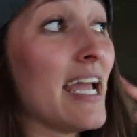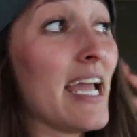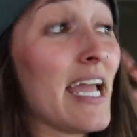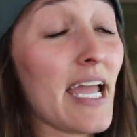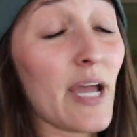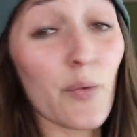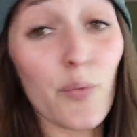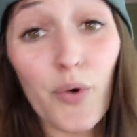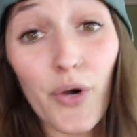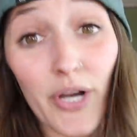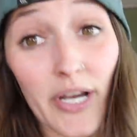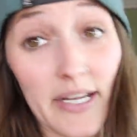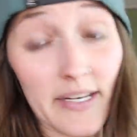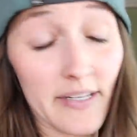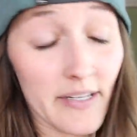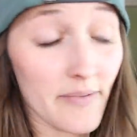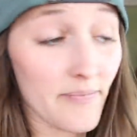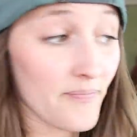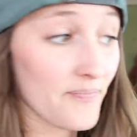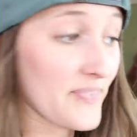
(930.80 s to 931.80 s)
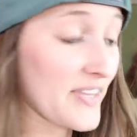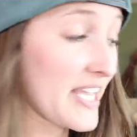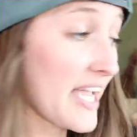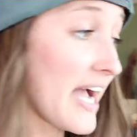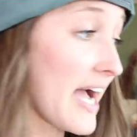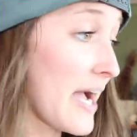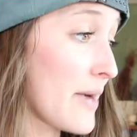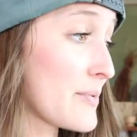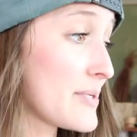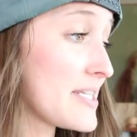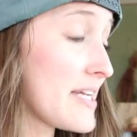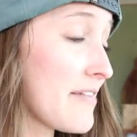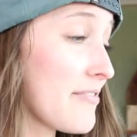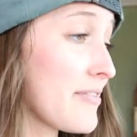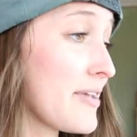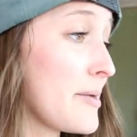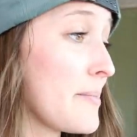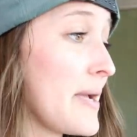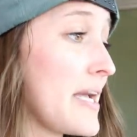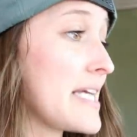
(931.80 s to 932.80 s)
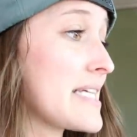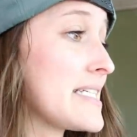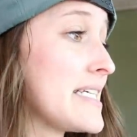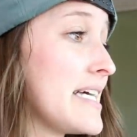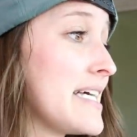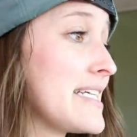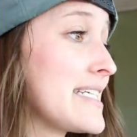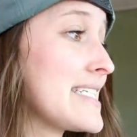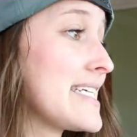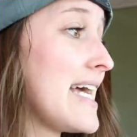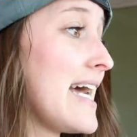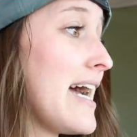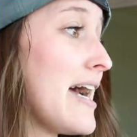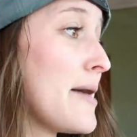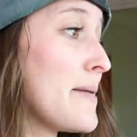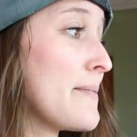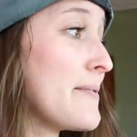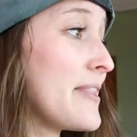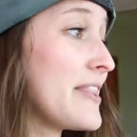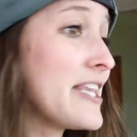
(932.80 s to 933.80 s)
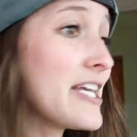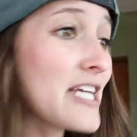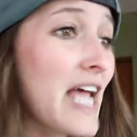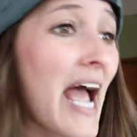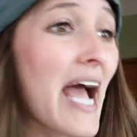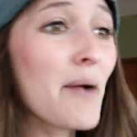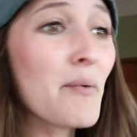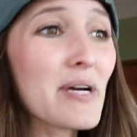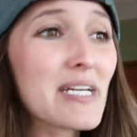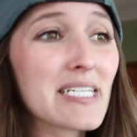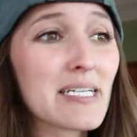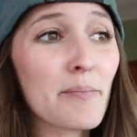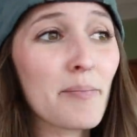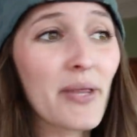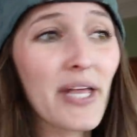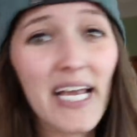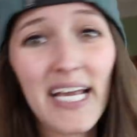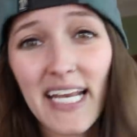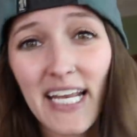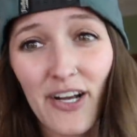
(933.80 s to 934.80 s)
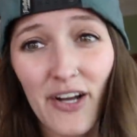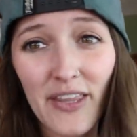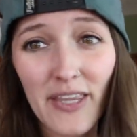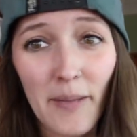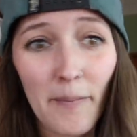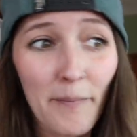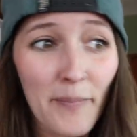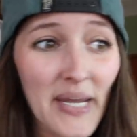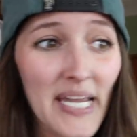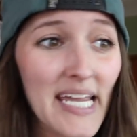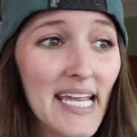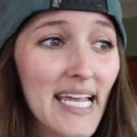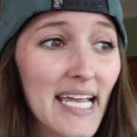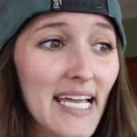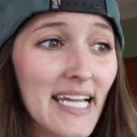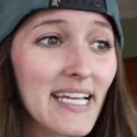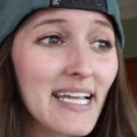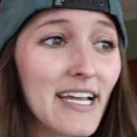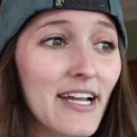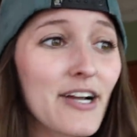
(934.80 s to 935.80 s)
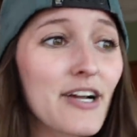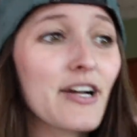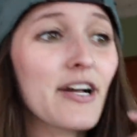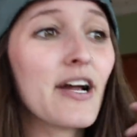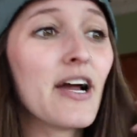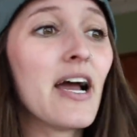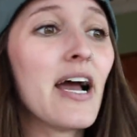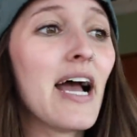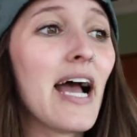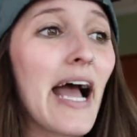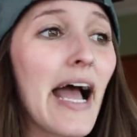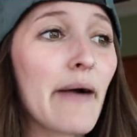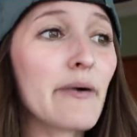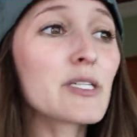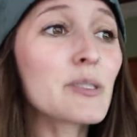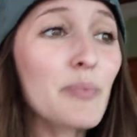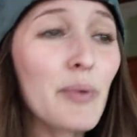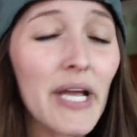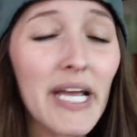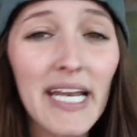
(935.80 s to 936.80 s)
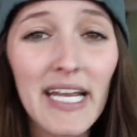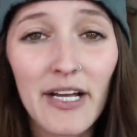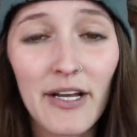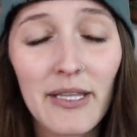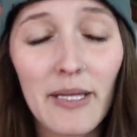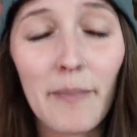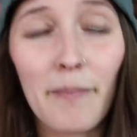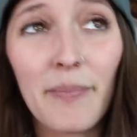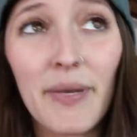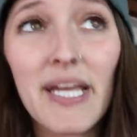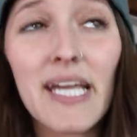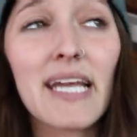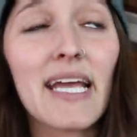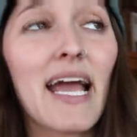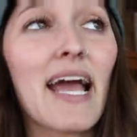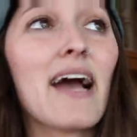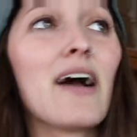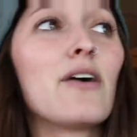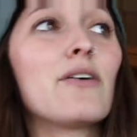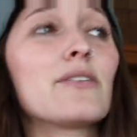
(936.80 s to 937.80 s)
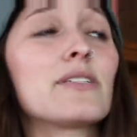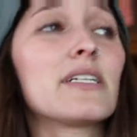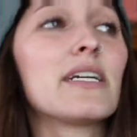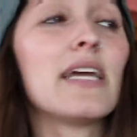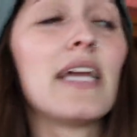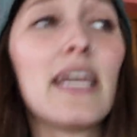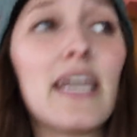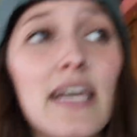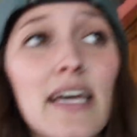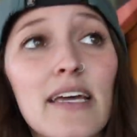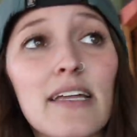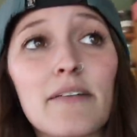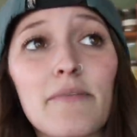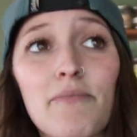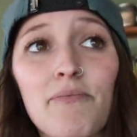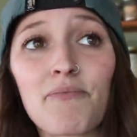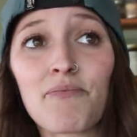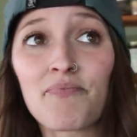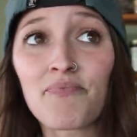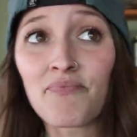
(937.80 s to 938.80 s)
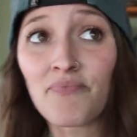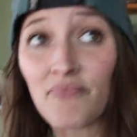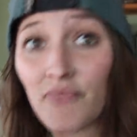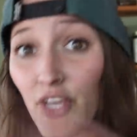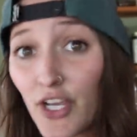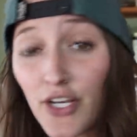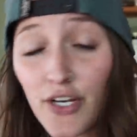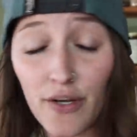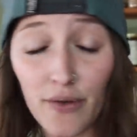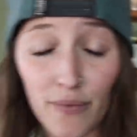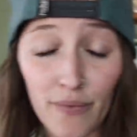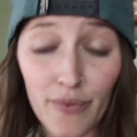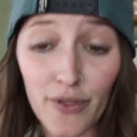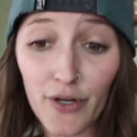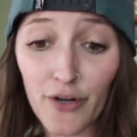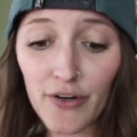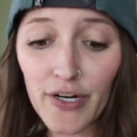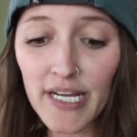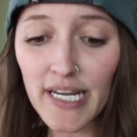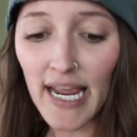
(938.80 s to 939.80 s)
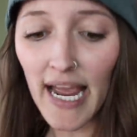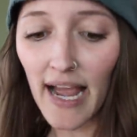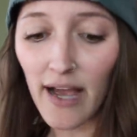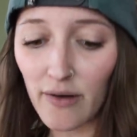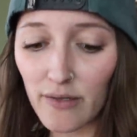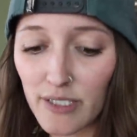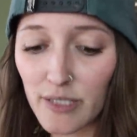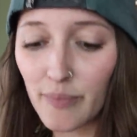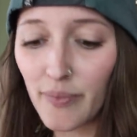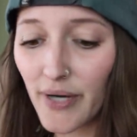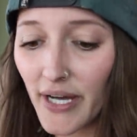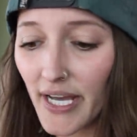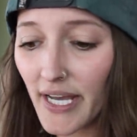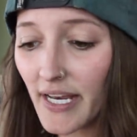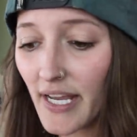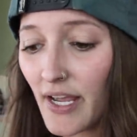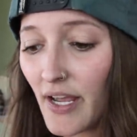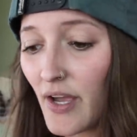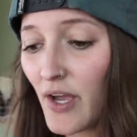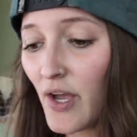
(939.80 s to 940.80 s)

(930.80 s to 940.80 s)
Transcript: It would. Yeah, it would definitely make sense. Um, I wasn't planning on them being in here. I was planning on them being out in, you know, the greenhouse, but